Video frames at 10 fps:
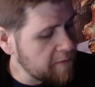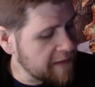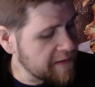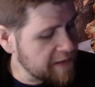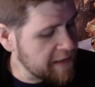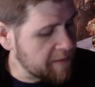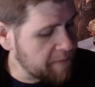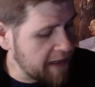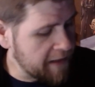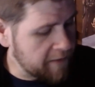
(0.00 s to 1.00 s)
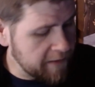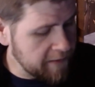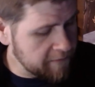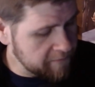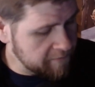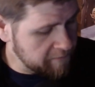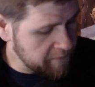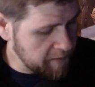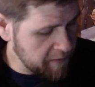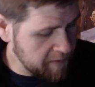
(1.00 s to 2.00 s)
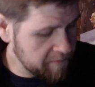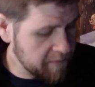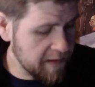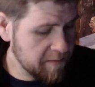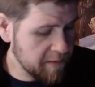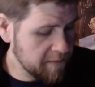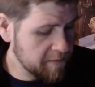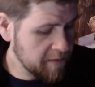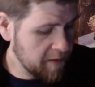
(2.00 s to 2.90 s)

We can stick a paddle in, maybe, possibly.